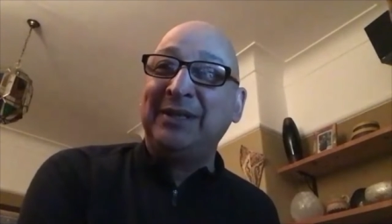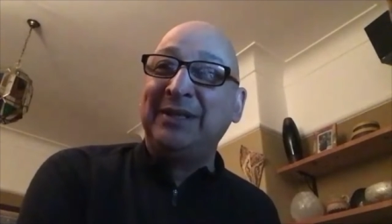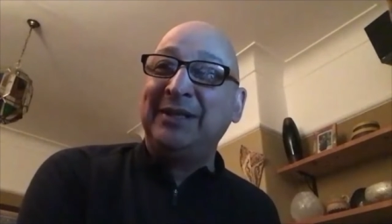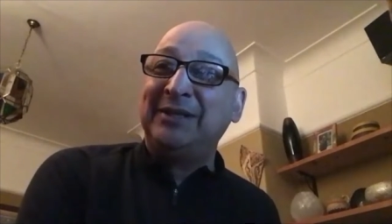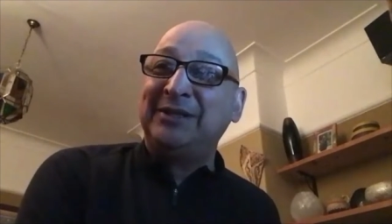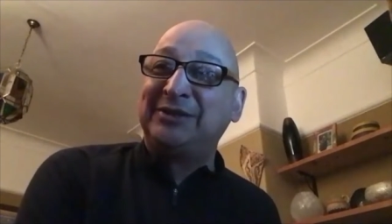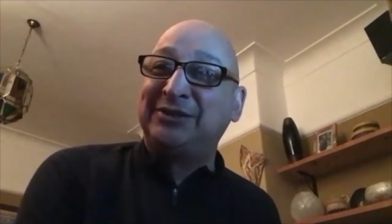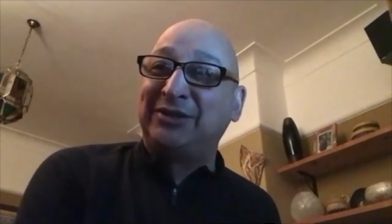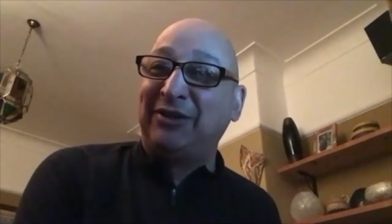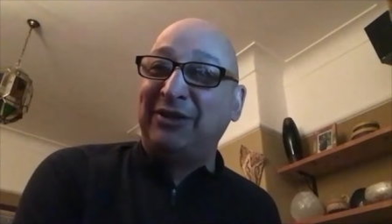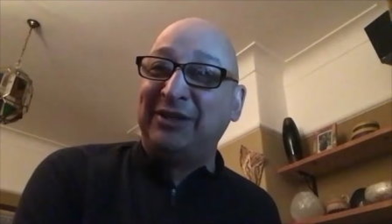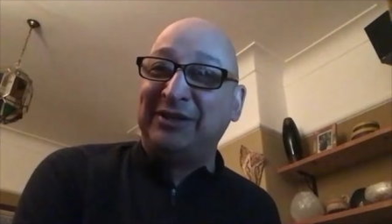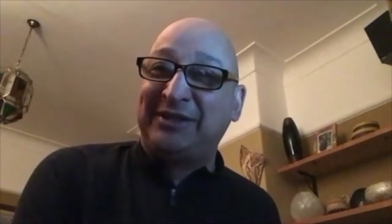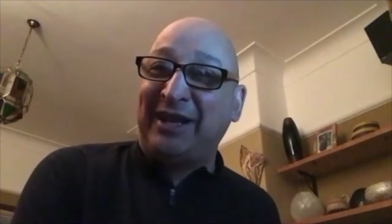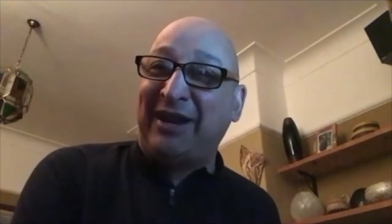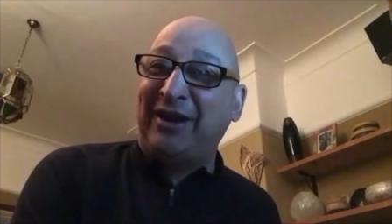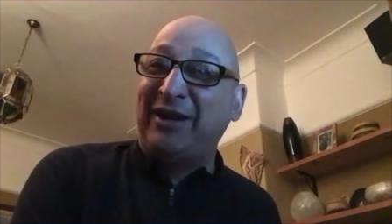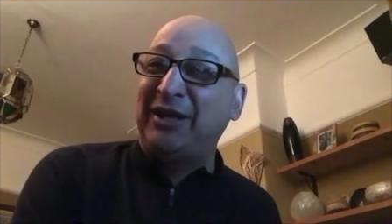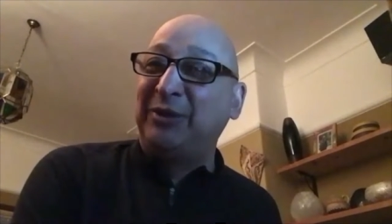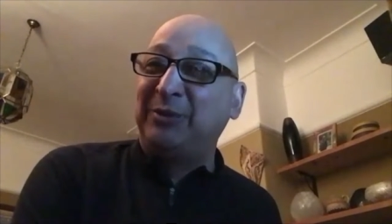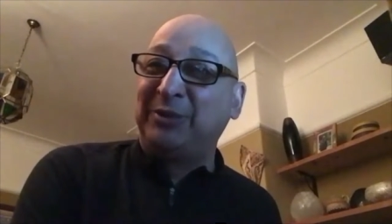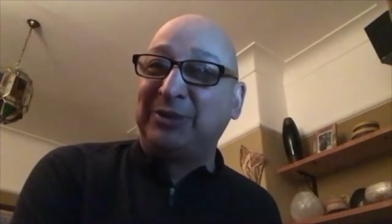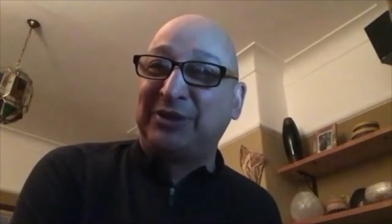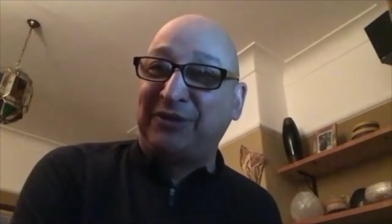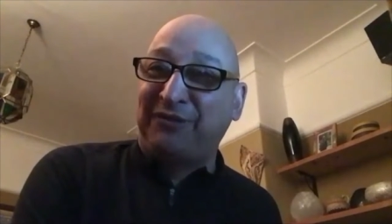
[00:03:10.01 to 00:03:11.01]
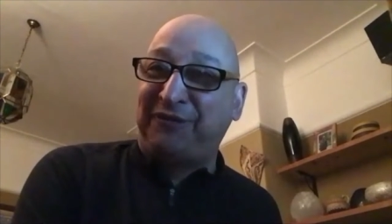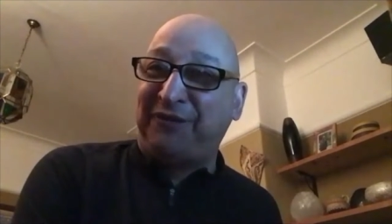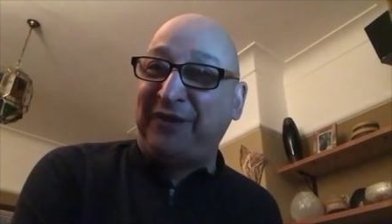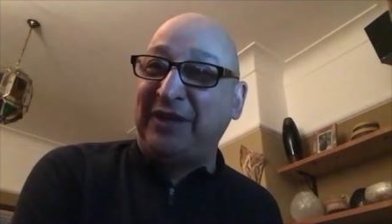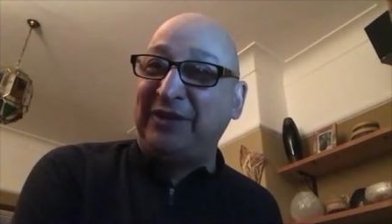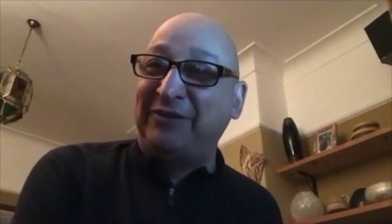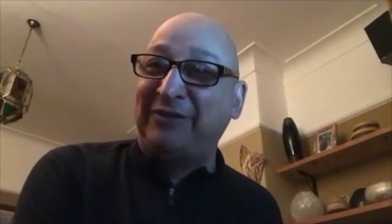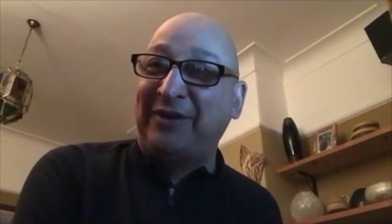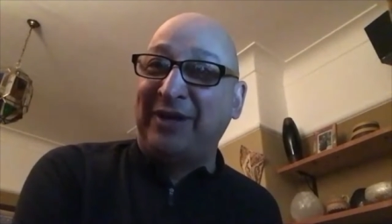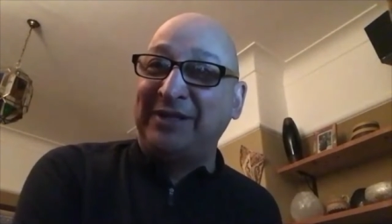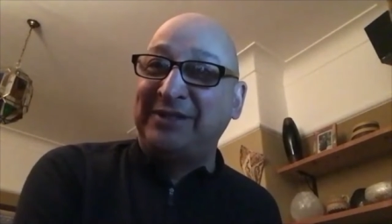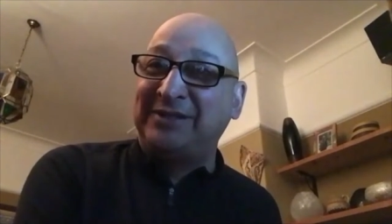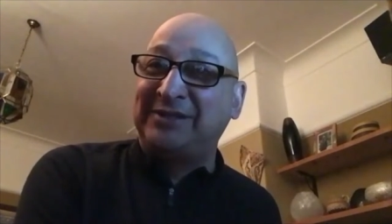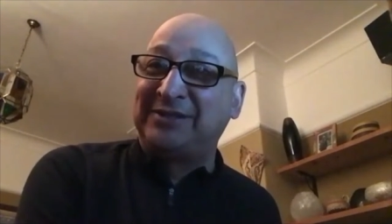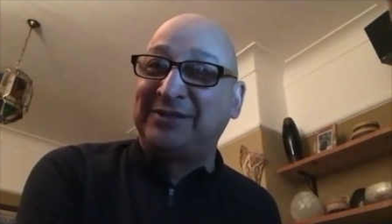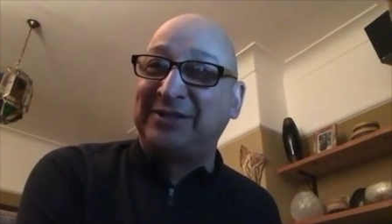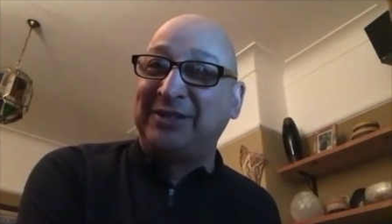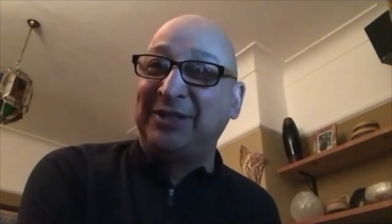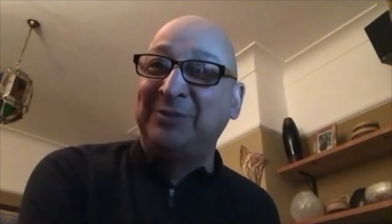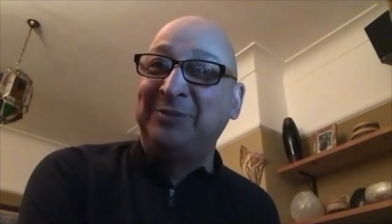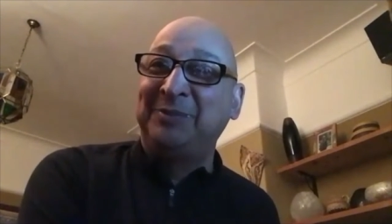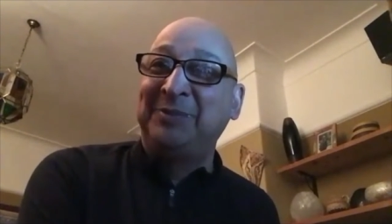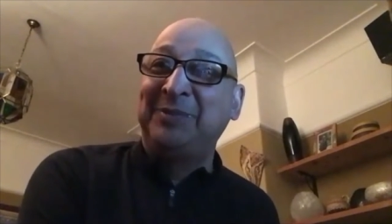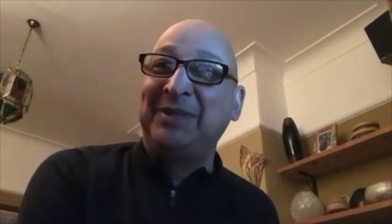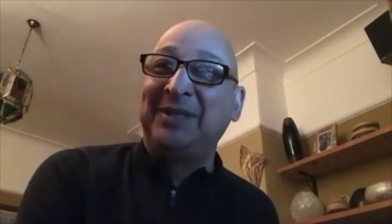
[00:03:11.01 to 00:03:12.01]
Solidarity will defeat
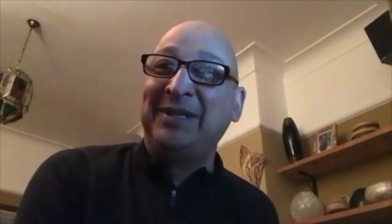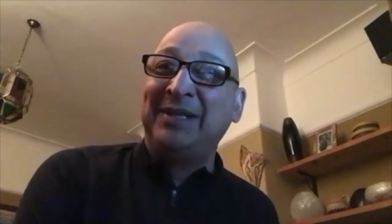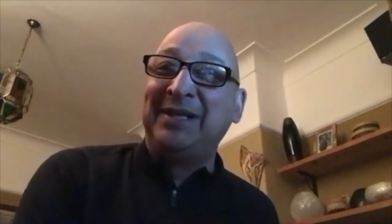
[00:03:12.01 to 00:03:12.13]
racism.